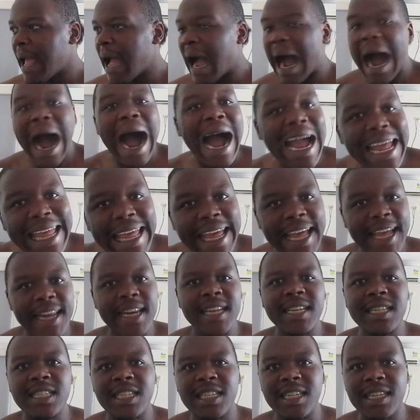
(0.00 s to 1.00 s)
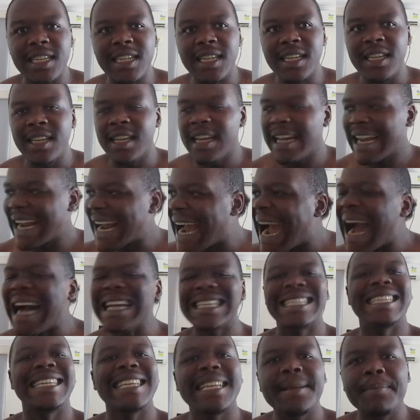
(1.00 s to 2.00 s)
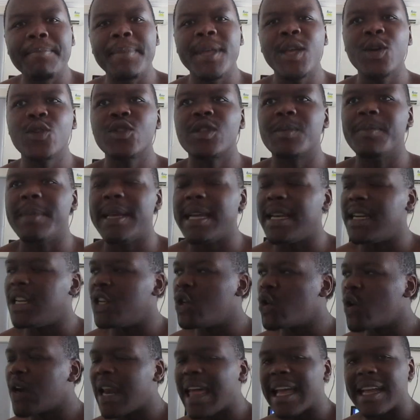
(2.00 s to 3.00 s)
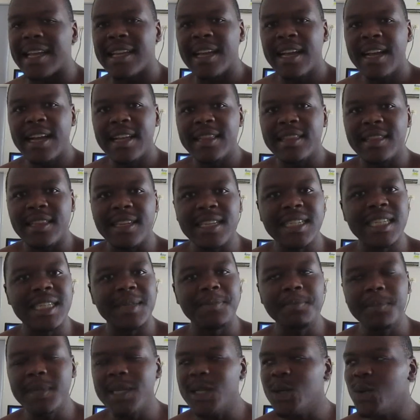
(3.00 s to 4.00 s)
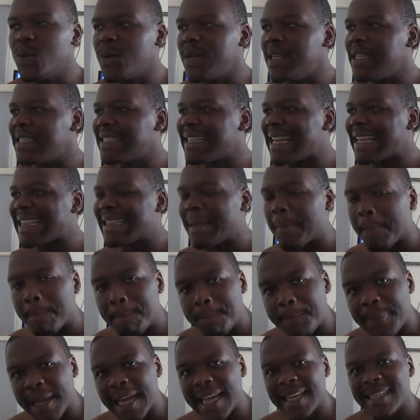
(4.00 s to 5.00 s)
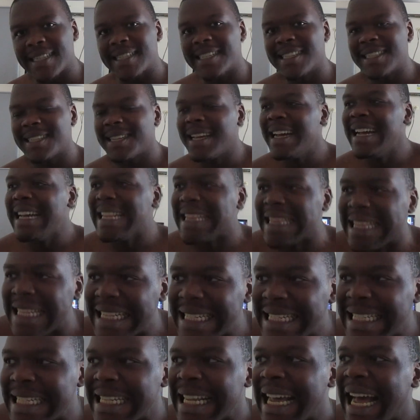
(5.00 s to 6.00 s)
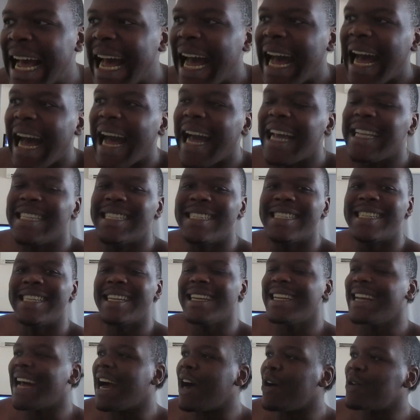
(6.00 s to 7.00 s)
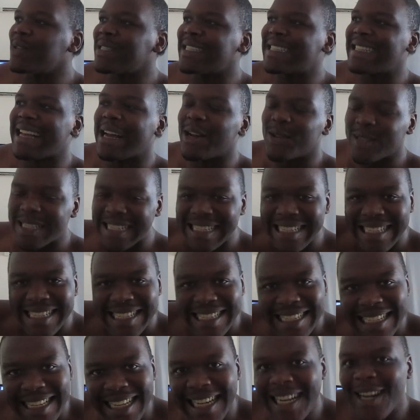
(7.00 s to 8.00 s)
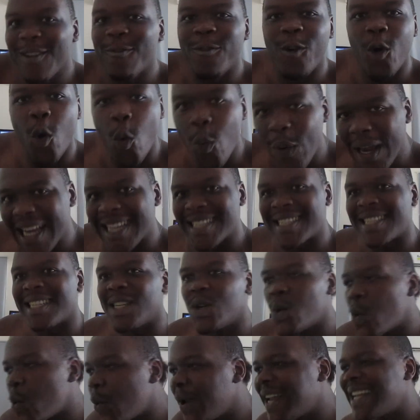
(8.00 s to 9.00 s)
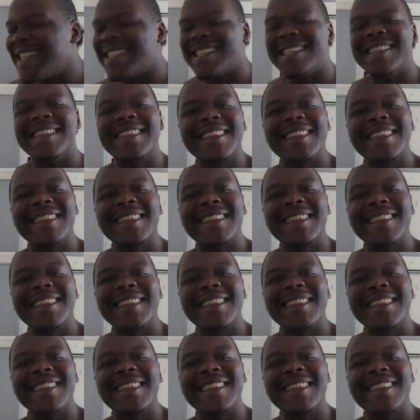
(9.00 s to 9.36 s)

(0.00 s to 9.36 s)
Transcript: high-energy cutting meals, man. You know, like this meal is like the best. This I said I was I was sitting for weeks and weeks and